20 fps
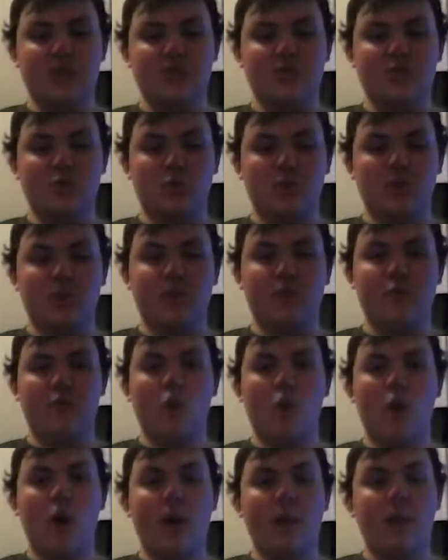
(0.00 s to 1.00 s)
It took a bit of a
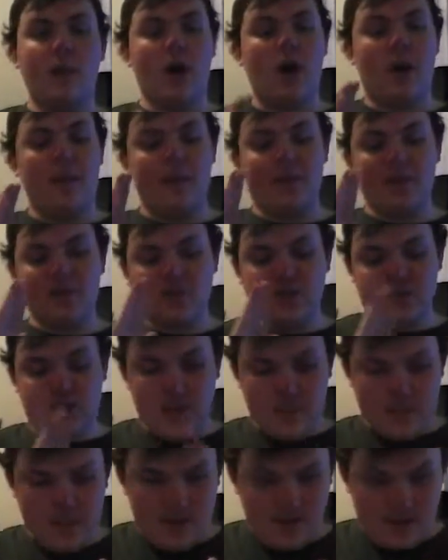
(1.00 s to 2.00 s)
while, but I managed to
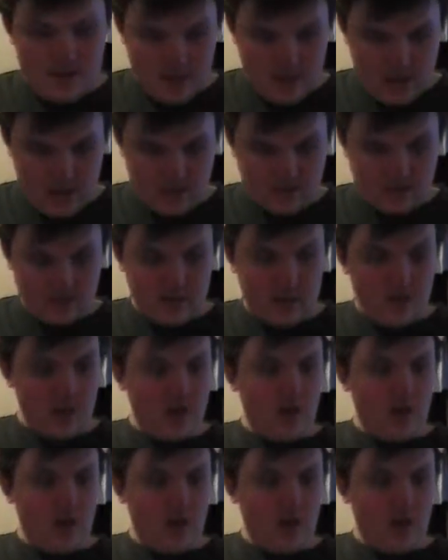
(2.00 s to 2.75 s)
come out in the end.